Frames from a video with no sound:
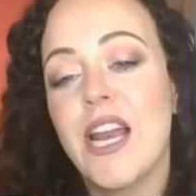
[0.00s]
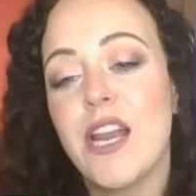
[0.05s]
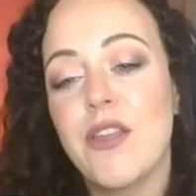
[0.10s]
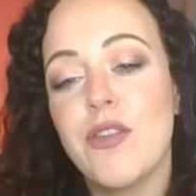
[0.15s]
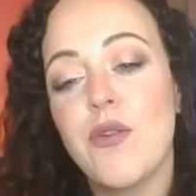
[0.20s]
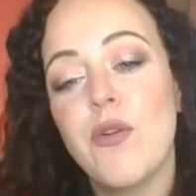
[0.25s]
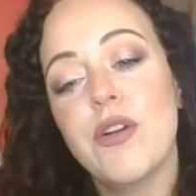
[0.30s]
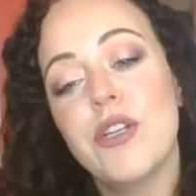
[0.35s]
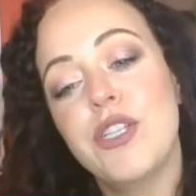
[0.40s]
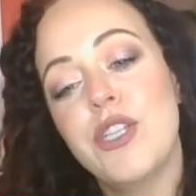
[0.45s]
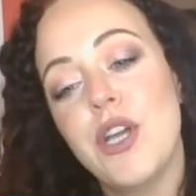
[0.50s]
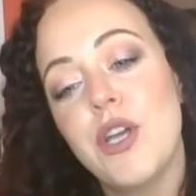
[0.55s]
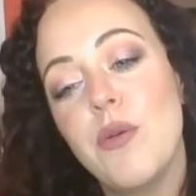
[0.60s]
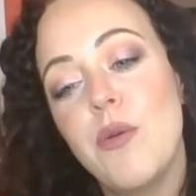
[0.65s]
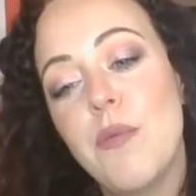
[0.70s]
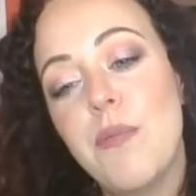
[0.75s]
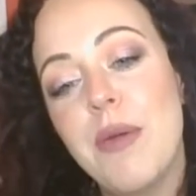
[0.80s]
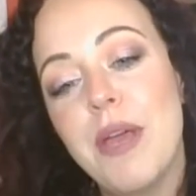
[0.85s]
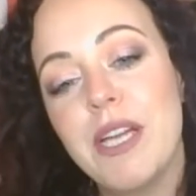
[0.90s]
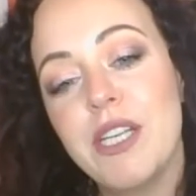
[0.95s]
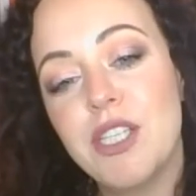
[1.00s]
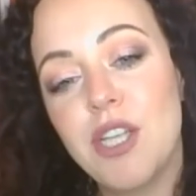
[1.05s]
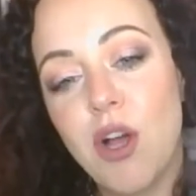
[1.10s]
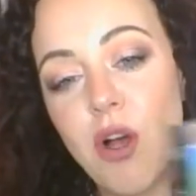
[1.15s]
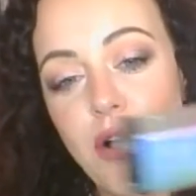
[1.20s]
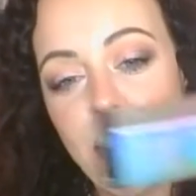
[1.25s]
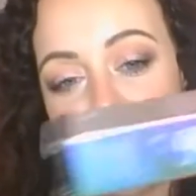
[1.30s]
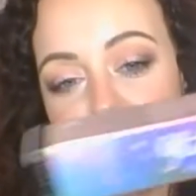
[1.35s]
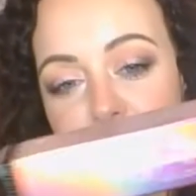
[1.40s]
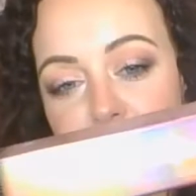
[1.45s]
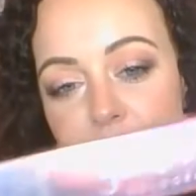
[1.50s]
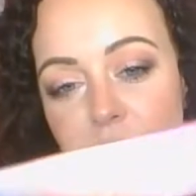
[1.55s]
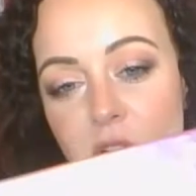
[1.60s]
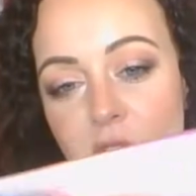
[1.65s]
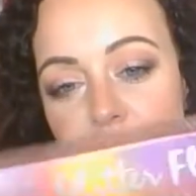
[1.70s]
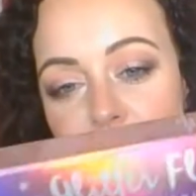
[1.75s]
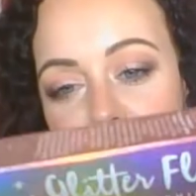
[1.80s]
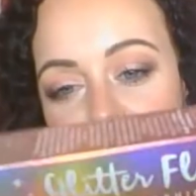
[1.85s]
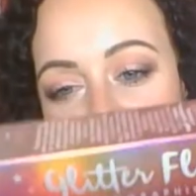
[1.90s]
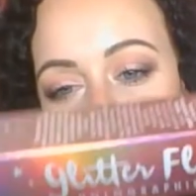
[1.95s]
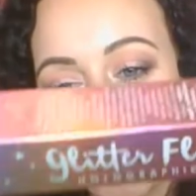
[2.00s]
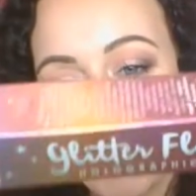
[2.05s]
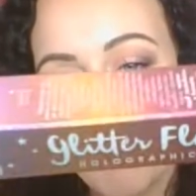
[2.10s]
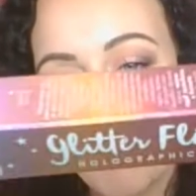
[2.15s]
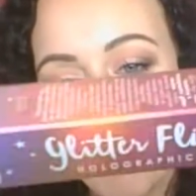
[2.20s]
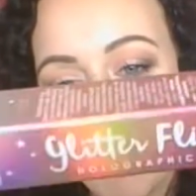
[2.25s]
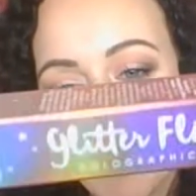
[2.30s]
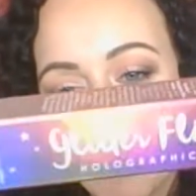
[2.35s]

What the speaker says: And I thought I'd show you a picture of the holographic